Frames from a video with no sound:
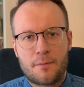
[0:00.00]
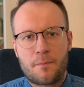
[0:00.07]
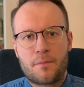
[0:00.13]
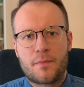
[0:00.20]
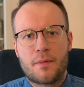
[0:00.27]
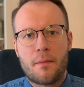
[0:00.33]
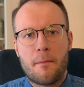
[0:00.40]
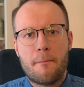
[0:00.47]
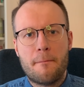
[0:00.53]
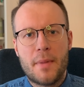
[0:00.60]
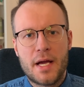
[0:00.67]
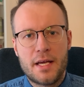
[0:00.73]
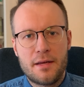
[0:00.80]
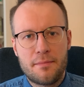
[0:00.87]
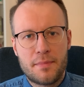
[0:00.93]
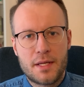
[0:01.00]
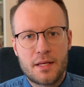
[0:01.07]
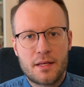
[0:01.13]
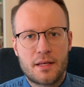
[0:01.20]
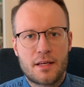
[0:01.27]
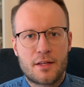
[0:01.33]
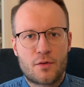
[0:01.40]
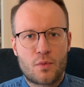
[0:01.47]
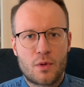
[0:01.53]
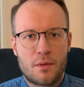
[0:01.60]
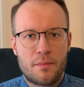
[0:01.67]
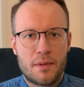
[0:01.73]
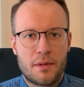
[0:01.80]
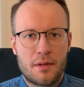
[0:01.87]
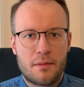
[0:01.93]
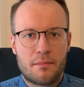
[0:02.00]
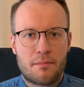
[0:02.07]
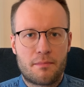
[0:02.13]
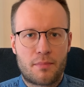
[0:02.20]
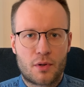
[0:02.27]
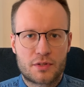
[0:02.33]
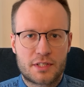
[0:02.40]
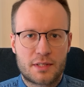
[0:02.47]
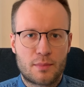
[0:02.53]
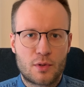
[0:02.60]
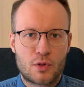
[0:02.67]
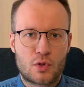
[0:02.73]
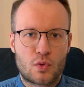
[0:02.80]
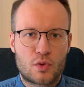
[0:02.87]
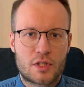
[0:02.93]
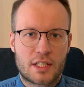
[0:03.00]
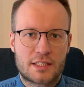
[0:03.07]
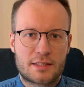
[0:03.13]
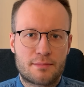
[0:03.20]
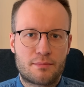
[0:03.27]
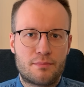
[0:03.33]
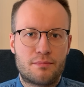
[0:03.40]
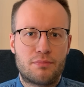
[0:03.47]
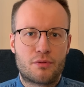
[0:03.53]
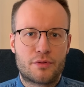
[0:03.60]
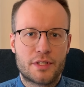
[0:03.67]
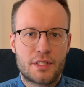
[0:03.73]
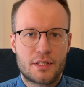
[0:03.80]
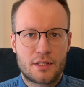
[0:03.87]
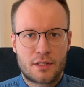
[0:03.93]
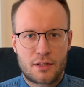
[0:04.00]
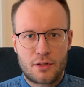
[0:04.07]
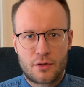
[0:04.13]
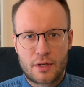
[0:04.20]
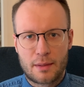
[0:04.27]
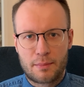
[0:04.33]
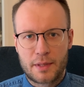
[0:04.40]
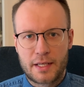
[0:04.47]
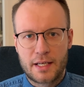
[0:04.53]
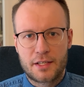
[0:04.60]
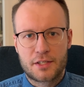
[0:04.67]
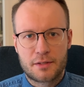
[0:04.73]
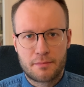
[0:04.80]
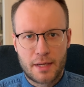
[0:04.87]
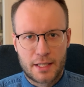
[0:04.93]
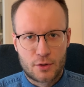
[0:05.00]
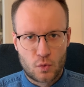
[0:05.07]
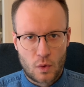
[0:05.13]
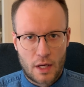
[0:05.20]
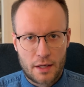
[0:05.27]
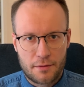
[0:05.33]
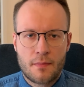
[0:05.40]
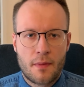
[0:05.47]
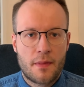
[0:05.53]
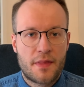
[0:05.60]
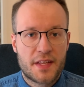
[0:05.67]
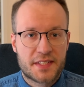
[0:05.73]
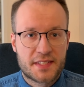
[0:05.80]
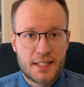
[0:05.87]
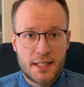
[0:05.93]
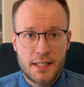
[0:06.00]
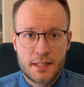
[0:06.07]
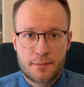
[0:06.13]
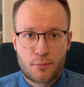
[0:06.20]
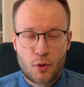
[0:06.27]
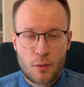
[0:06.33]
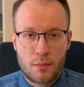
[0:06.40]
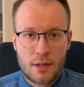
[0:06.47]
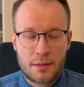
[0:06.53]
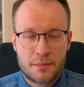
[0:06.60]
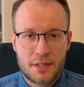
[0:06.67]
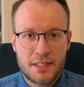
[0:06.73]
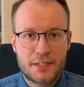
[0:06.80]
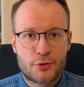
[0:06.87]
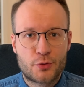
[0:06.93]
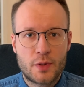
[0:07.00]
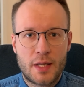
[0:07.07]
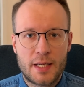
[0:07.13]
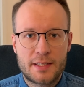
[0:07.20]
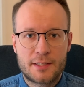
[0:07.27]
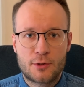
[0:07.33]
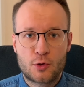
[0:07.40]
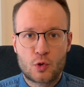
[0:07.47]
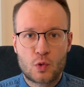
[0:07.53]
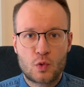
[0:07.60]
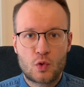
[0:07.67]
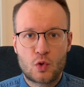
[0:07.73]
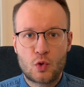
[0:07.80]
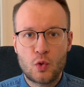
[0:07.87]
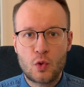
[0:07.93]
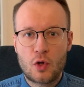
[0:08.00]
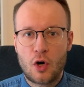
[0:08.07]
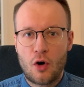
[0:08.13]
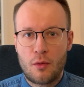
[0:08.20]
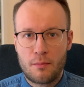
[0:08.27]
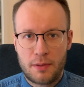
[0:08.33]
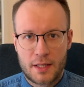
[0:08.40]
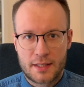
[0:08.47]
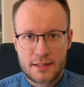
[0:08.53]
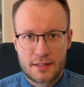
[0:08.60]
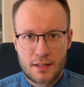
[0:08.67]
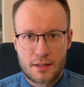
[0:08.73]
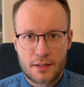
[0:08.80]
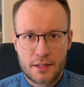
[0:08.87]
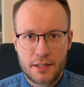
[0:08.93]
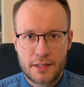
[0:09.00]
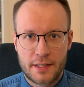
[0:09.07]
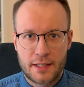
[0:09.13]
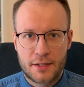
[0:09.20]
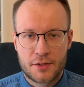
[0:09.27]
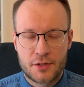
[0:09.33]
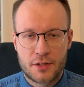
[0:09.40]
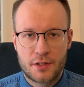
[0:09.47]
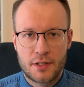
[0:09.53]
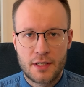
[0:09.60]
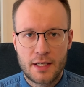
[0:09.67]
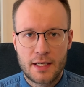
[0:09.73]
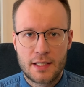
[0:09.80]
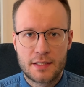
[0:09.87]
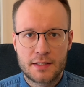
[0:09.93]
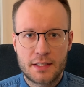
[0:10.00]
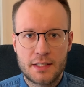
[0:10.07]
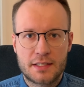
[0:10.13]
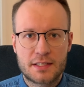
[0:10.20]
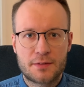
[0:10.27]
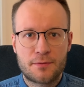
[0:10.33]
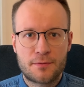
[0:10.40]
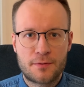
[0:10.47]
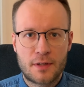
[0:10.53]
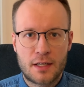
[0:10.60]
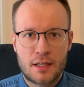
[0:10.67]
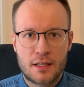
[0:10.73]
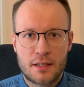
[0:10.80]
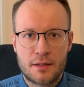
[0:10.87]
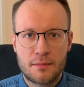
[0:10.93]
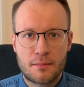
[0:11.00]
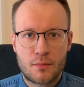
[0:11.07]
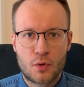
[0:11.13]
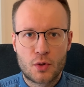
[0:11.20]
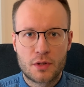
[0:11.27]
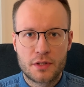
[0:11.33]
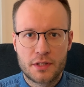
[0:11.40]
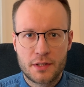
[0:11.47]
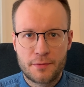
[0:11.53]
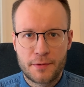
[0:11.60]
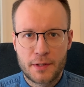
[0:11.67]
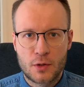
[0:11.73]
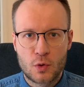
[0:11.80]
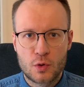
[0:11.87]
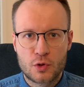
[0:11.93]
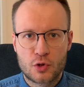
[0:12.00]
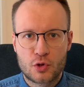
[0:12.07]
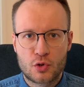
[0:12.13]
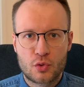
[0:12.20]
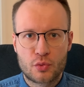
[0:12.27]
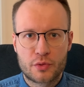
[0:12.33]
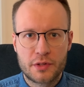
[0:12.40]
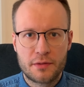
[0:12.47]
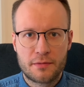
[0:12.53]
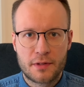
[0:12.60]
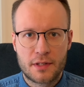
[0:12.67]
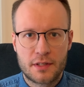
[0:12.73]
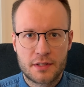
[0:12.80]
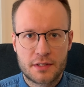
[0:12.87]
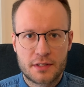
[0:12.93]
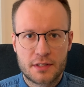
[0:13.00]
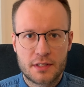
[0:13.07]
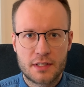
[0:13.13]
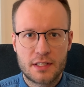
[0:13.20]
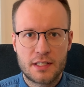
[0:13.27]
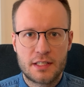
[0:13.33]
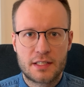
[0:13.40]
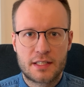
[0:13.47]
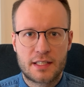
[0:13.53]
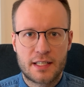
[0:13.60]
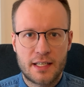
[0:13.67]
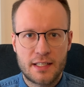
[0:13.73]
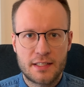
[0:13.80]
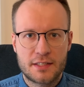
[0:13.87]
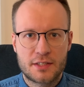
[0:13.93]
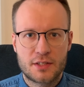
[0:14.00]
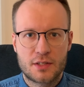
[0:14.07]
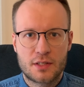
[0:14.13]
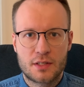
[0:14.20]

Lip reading: maybe it will be possible to just bring your application back to life. The second problem is related to too complex architecture, and it's far more difficult to reverse in case